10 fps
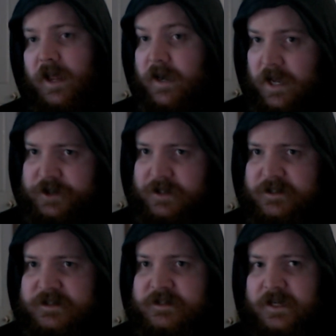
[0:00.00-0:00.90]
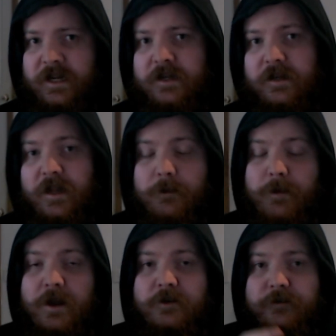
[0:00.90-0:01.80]
And actually seeing the
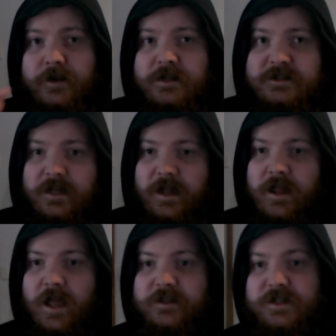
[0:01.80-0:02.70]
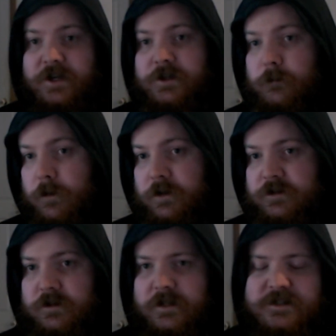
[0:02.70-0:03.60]
amount of arts that he has actually worked
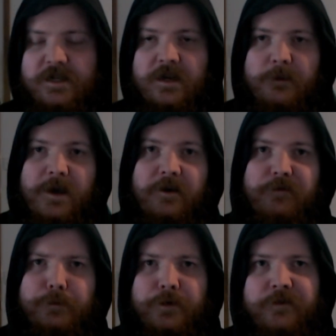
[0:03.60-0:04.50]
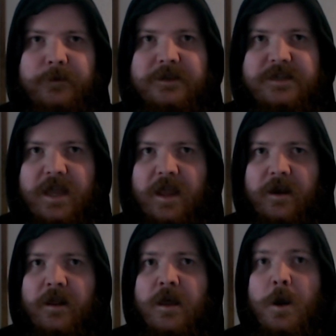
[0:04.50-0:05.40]
on and seeing the amount of improvement
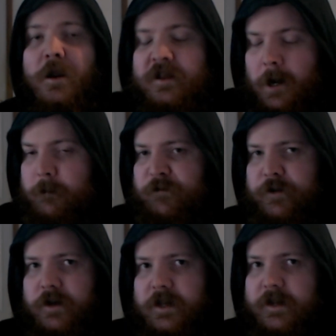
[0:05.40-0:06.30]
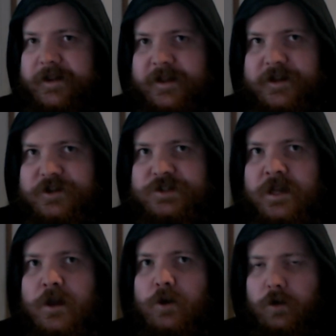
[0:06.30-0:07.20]
and comfort he is
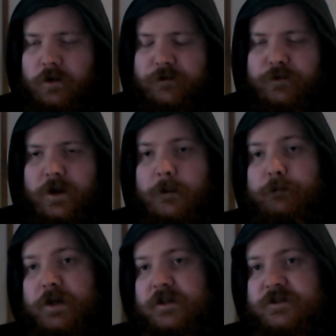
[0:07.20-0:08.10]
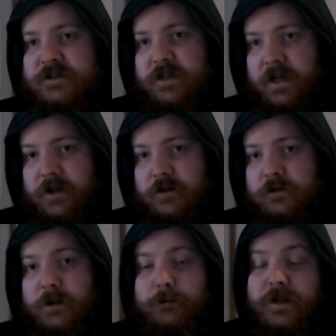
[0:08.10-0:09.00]
going throughout bigger
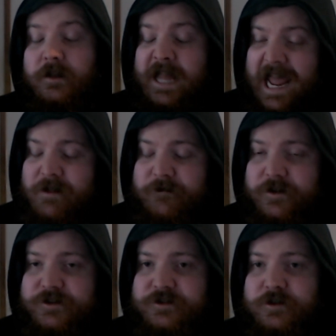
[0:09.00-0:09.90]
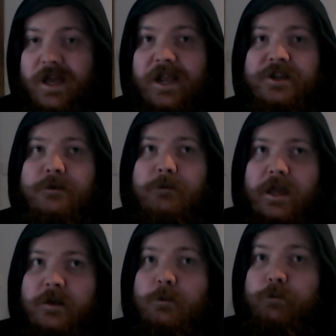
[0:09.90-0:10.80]
scale and bigger canvas to actually
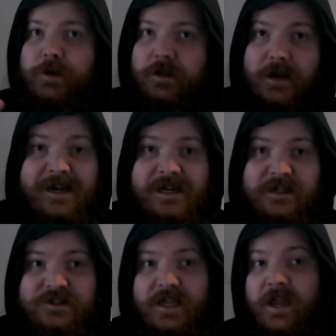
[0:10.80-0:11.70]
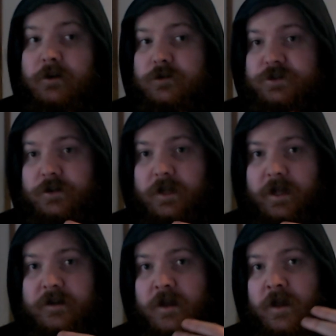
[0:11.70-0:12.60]
make bigger arts, and also
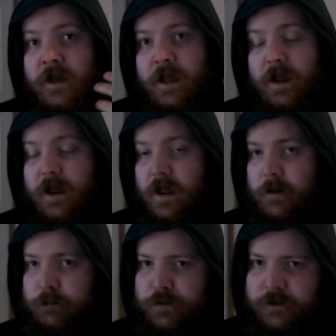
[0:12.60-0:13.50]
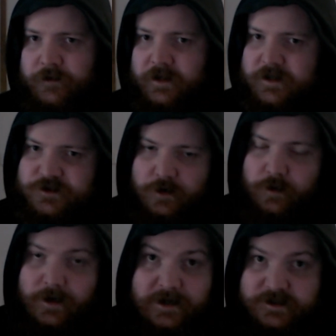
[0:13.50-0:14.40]
yet improving his
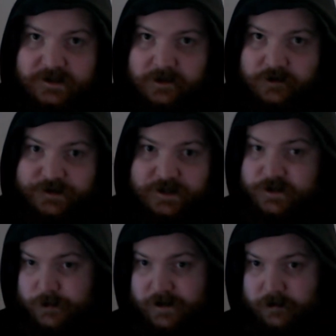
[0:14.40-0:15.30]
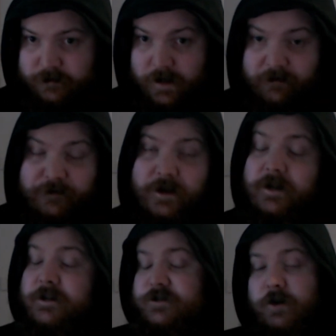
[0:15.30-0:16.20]
own art skills as well,
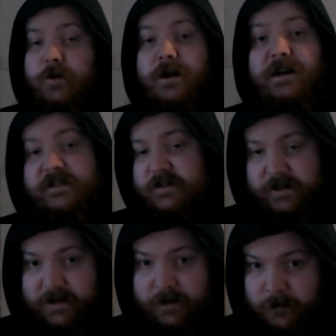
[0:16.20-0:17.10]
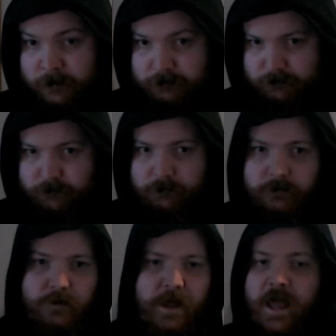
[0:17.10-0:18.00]
finding his own art style,
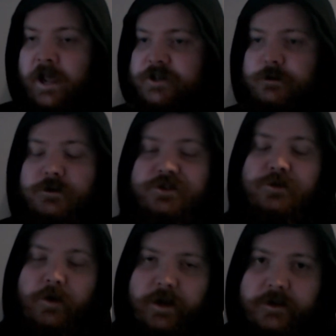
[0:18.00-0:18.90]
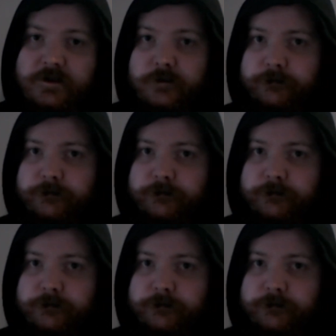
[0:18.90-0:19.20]
actually was quite